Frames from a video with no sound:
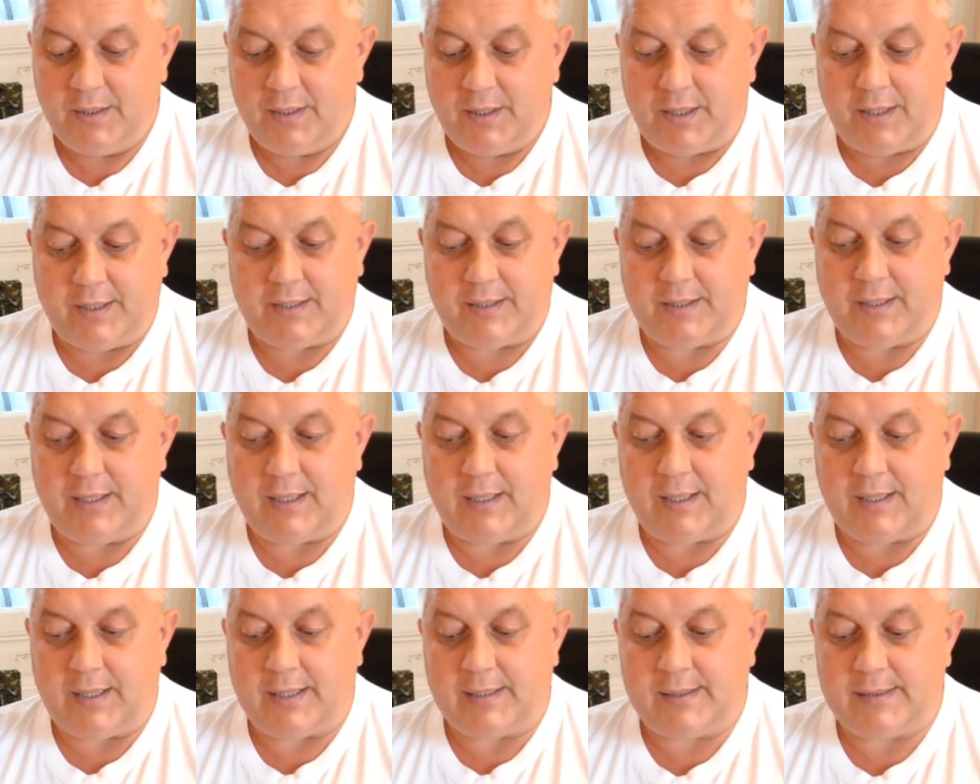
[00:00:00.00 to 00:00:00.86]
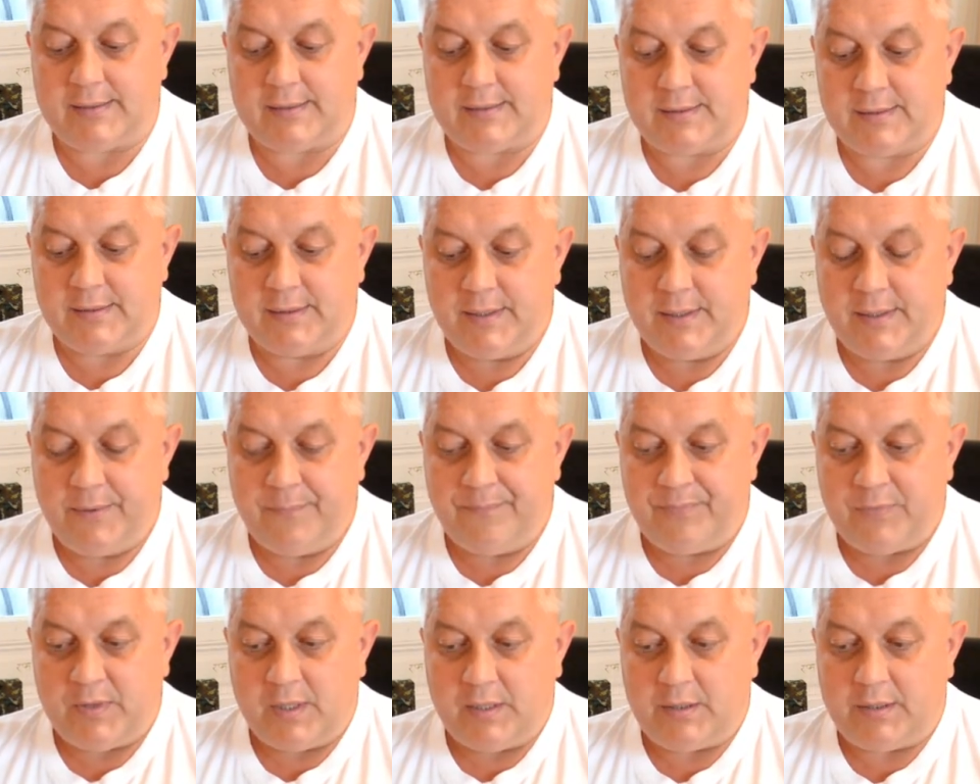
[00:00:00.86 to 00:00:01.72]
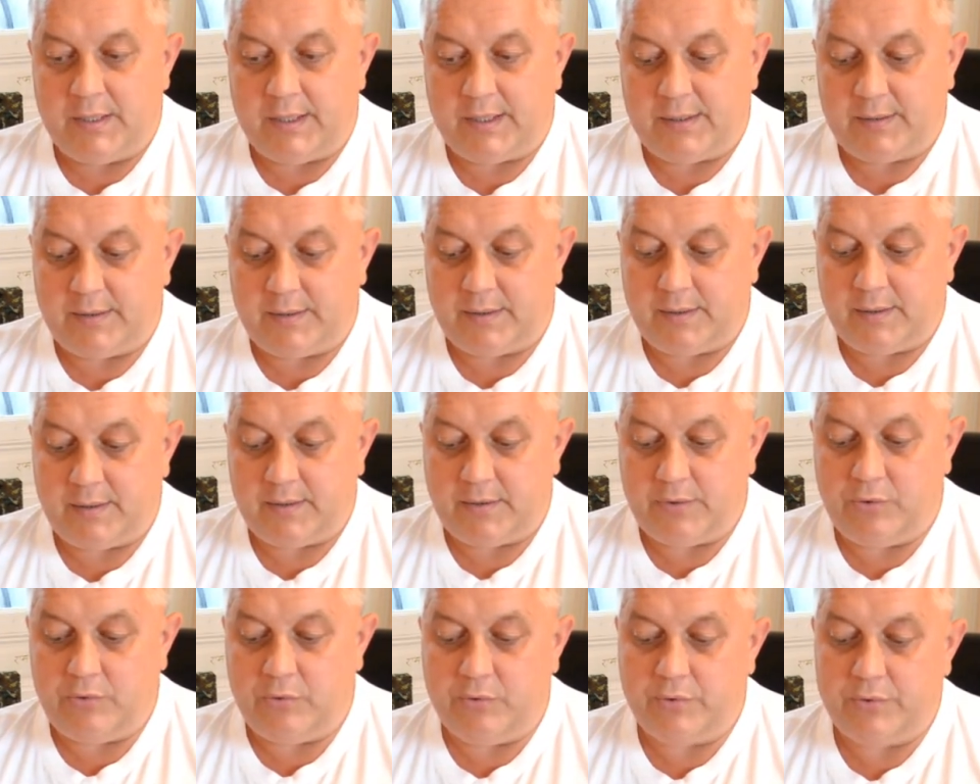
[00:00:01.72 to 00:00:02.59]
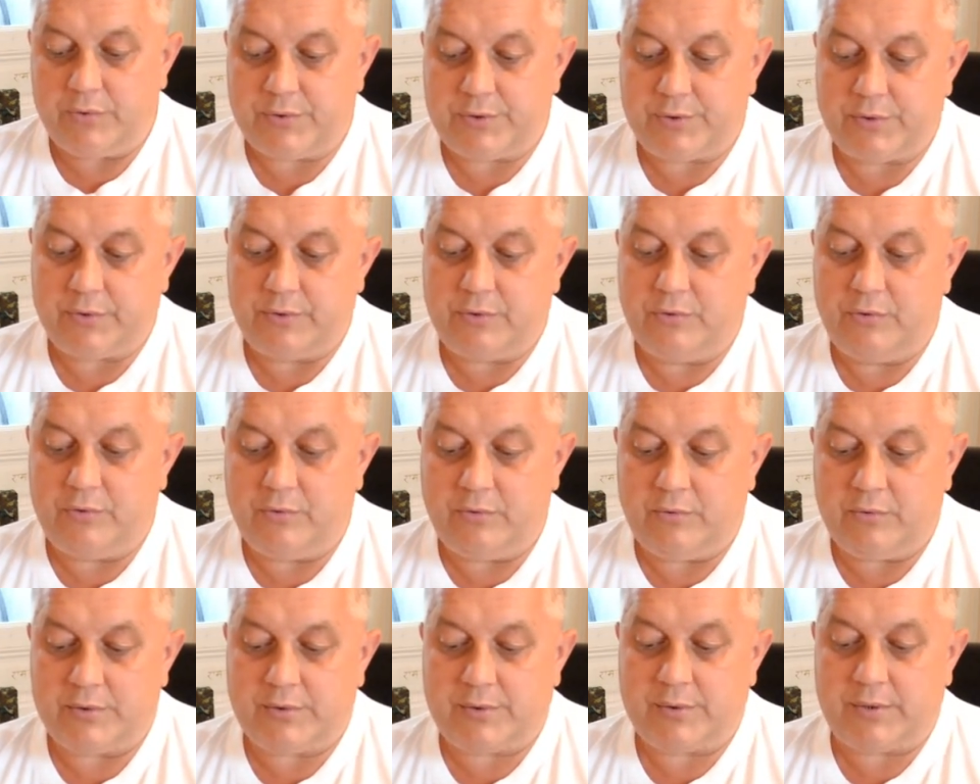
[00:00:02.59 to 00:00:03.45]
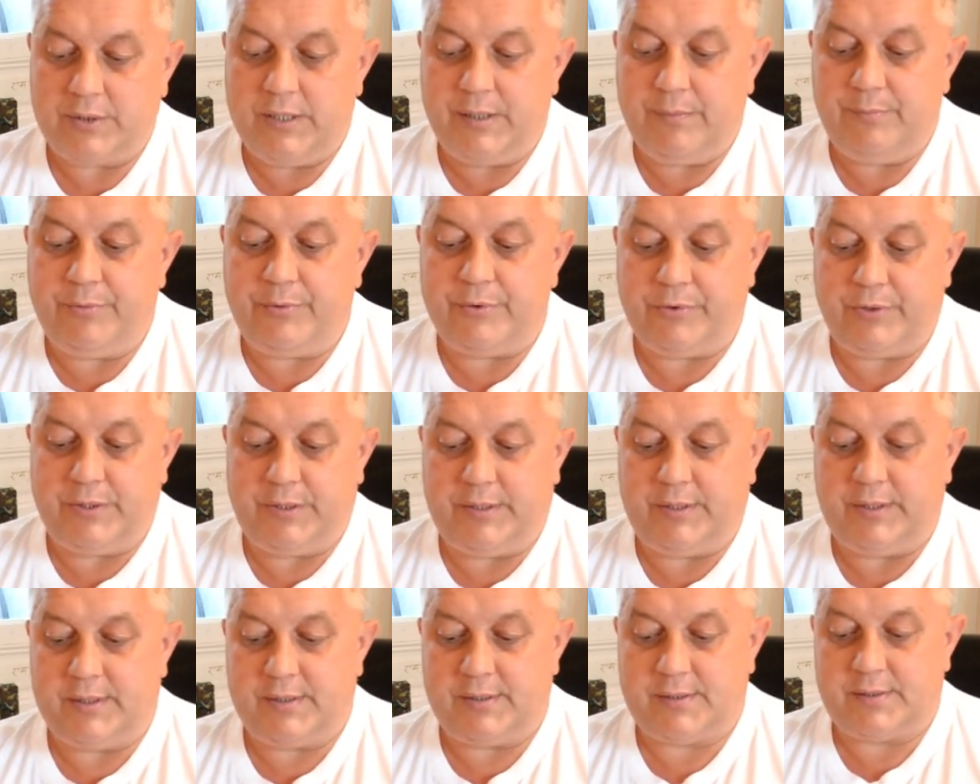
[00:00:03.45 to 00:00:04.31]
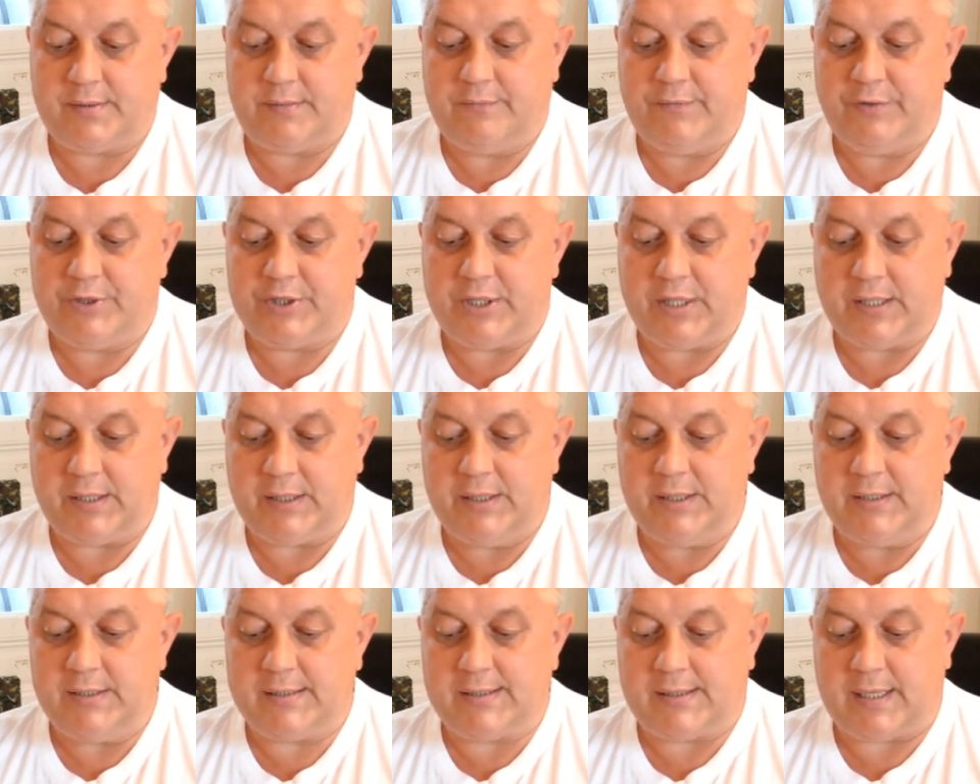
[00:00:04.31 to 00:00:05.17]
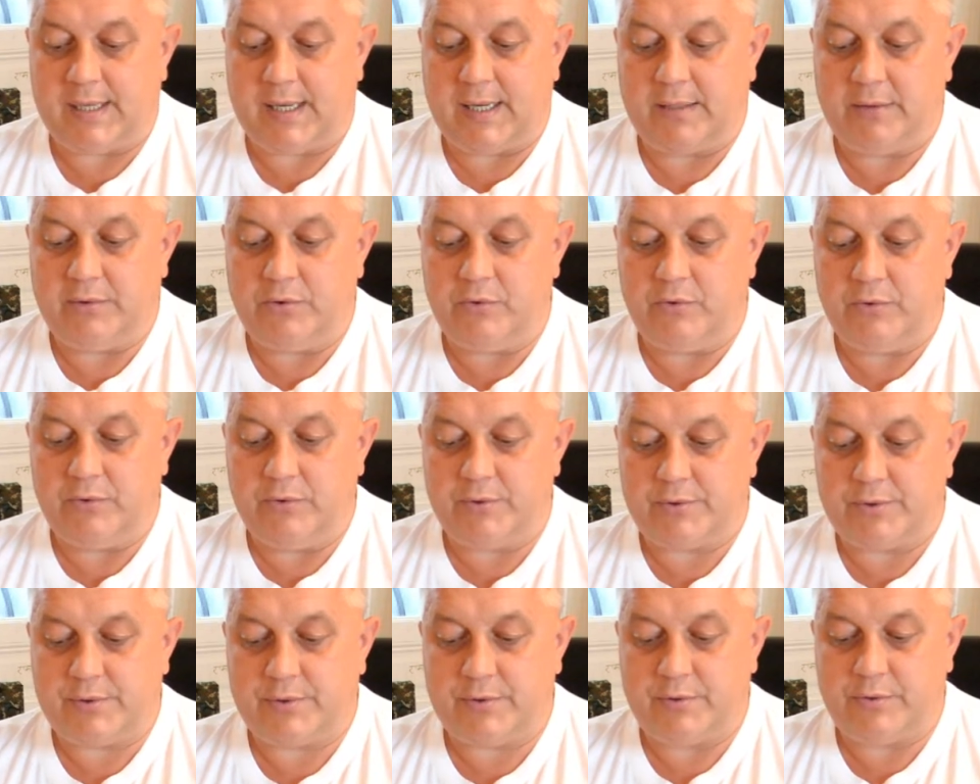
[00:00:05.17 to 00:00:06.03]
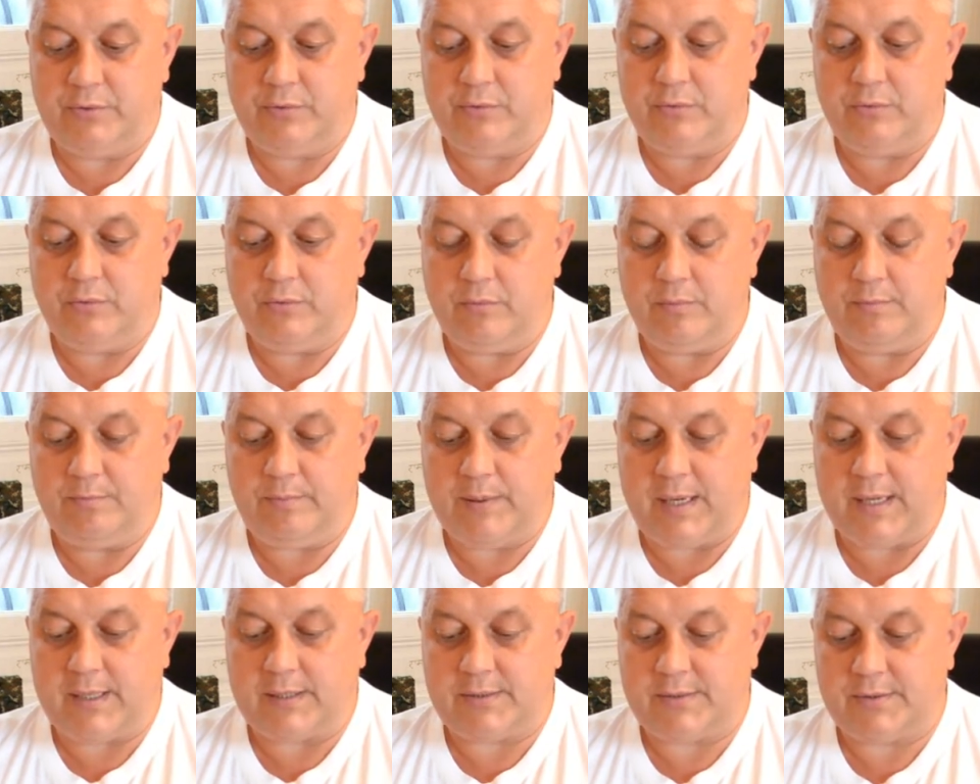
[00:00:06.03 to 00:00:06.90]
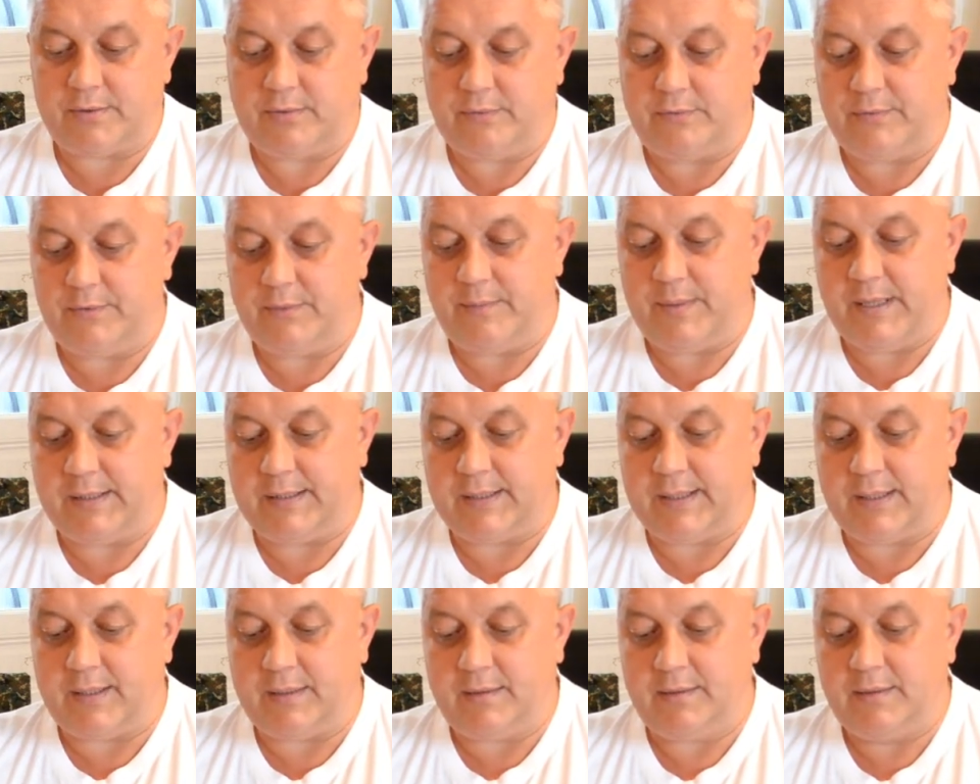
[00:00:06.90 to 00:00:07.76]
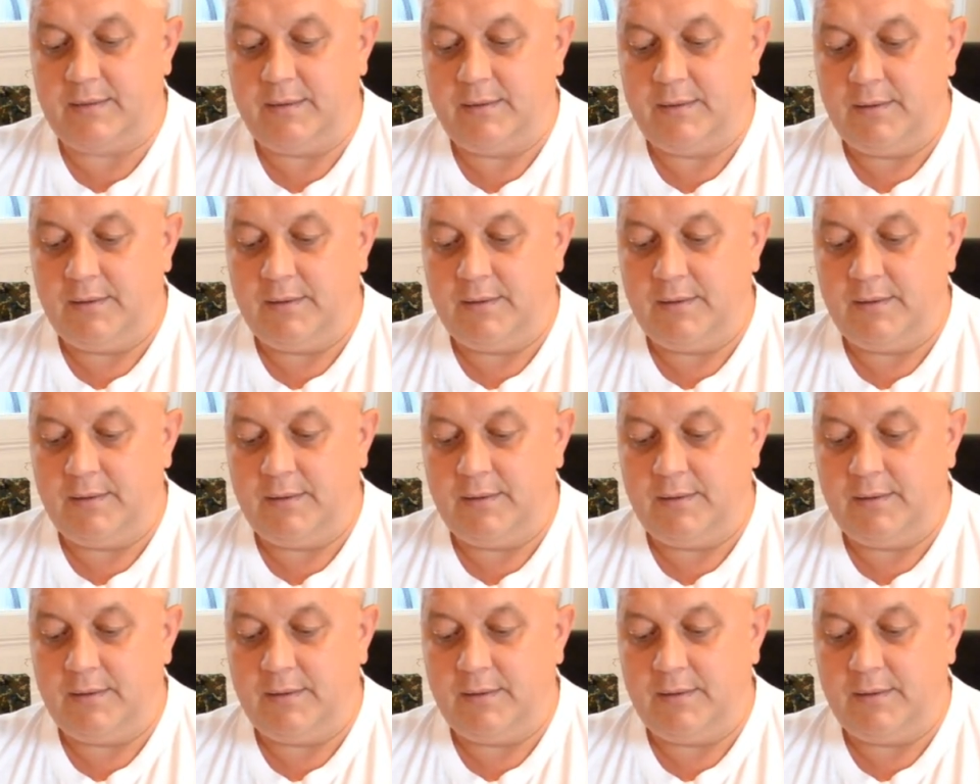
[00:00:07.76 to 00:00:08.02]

I realized that uh, those, those impurities which are inside those two parts of the metal,